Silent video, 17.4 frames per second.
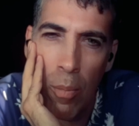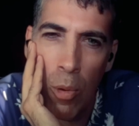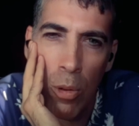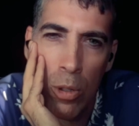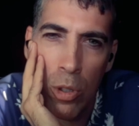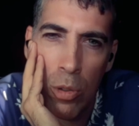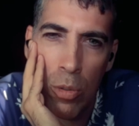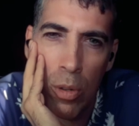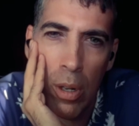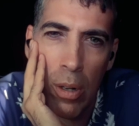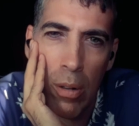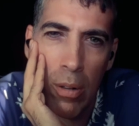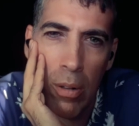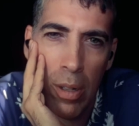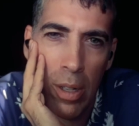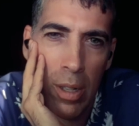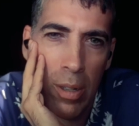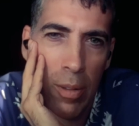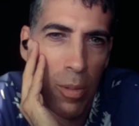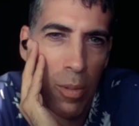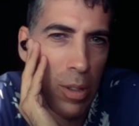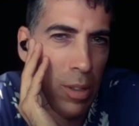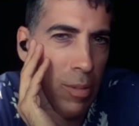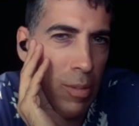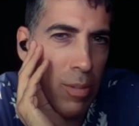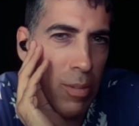the mortuary.
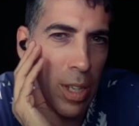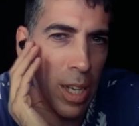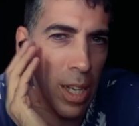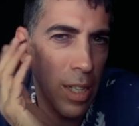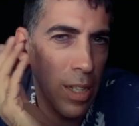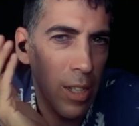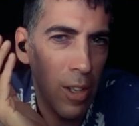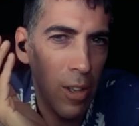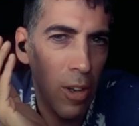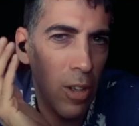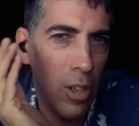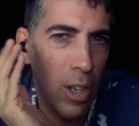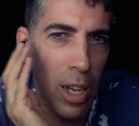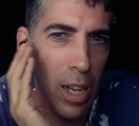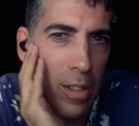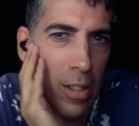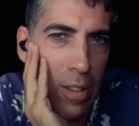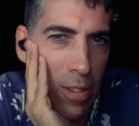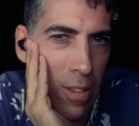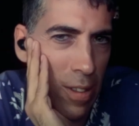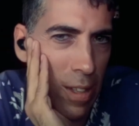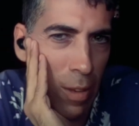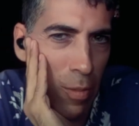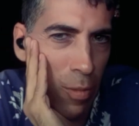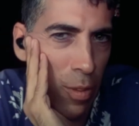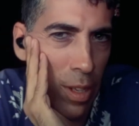We kind of did all kinds of
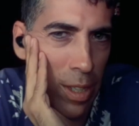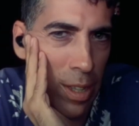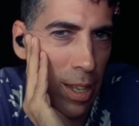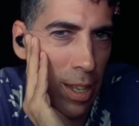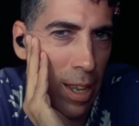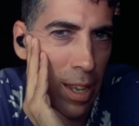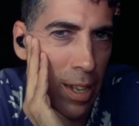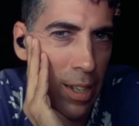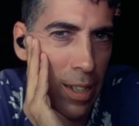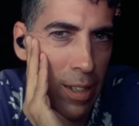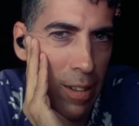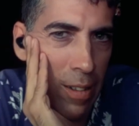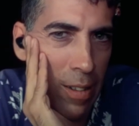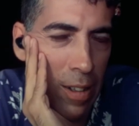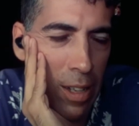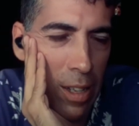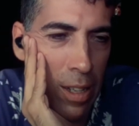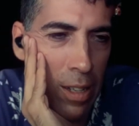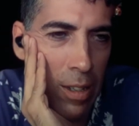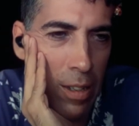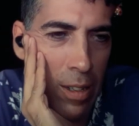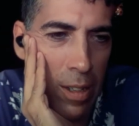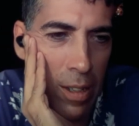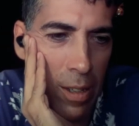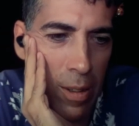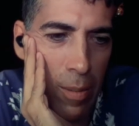stuff like that. And,
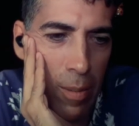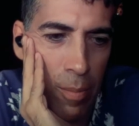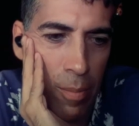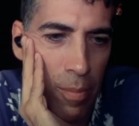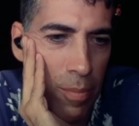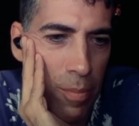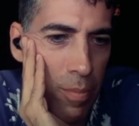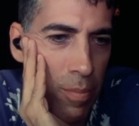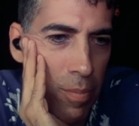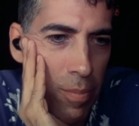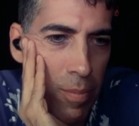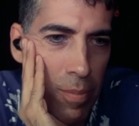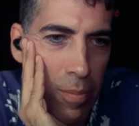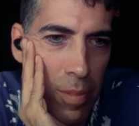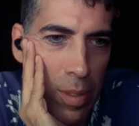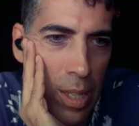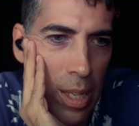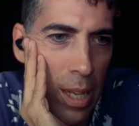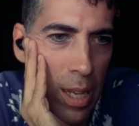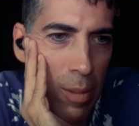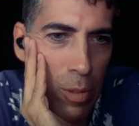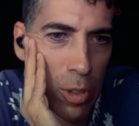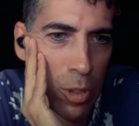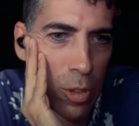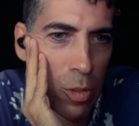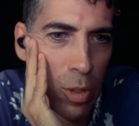and, um, yeah,
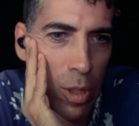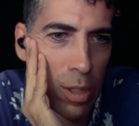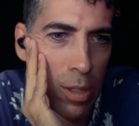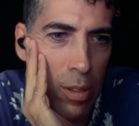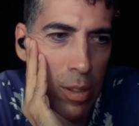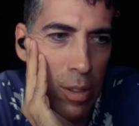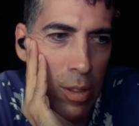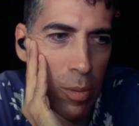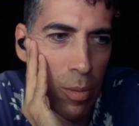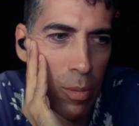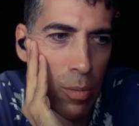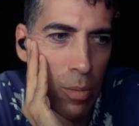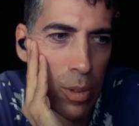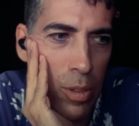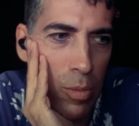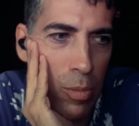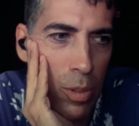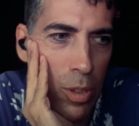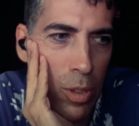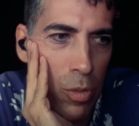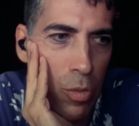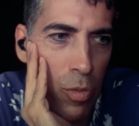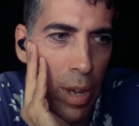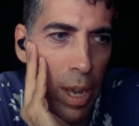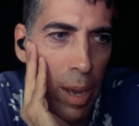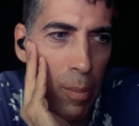we just try to, you know, we, we
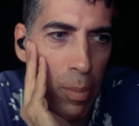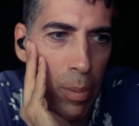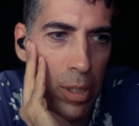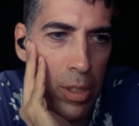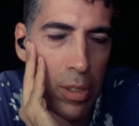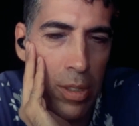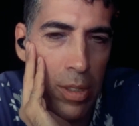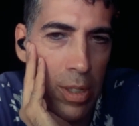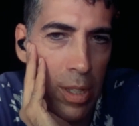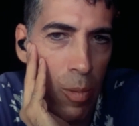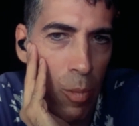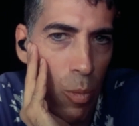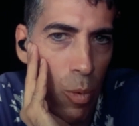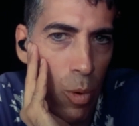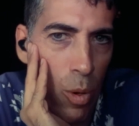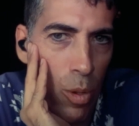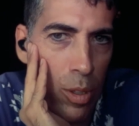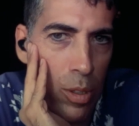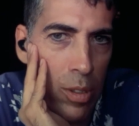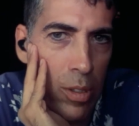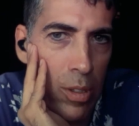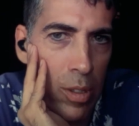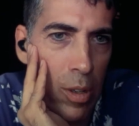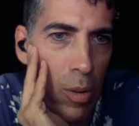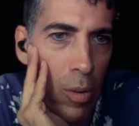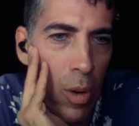just found places that worked.
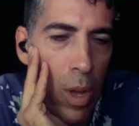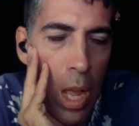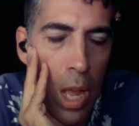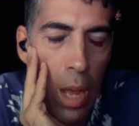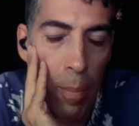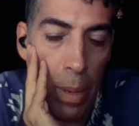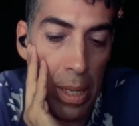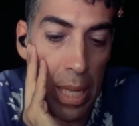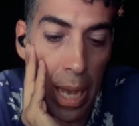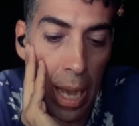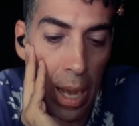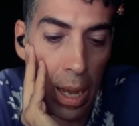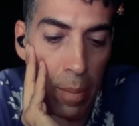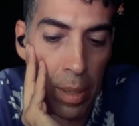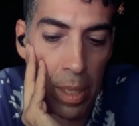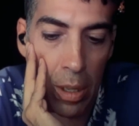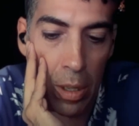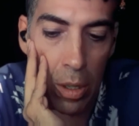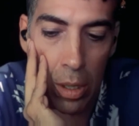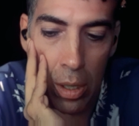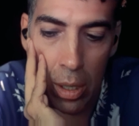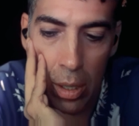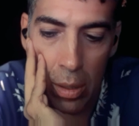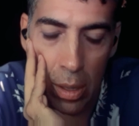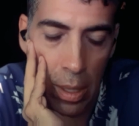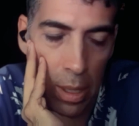So, but yeah, I mean,
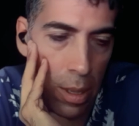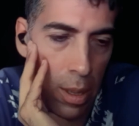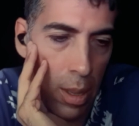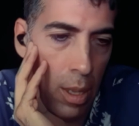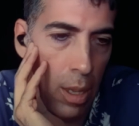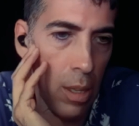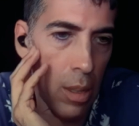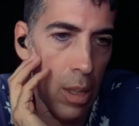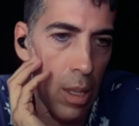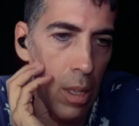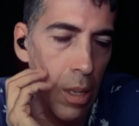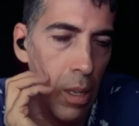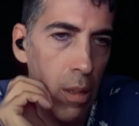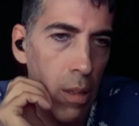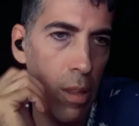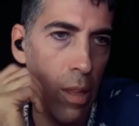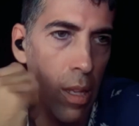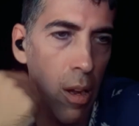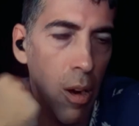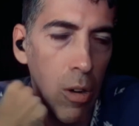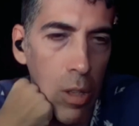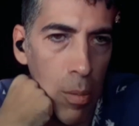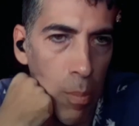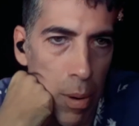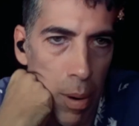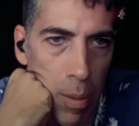look, the, the, the, the
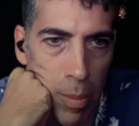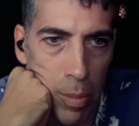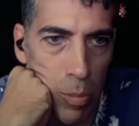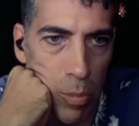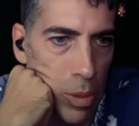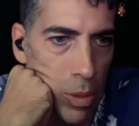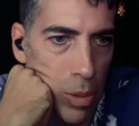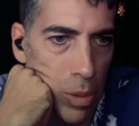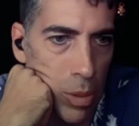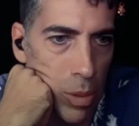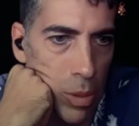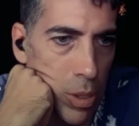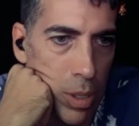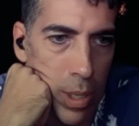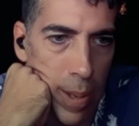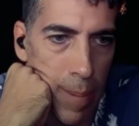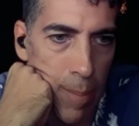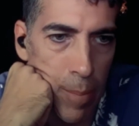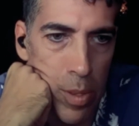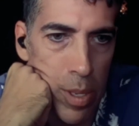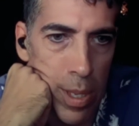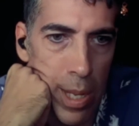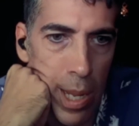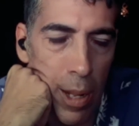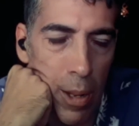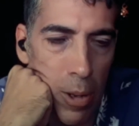art department was
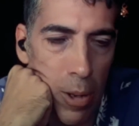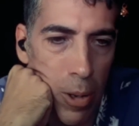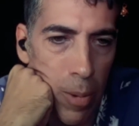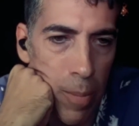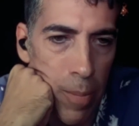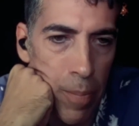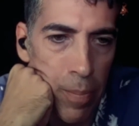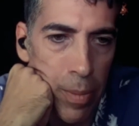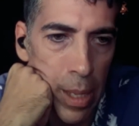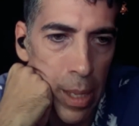stellar.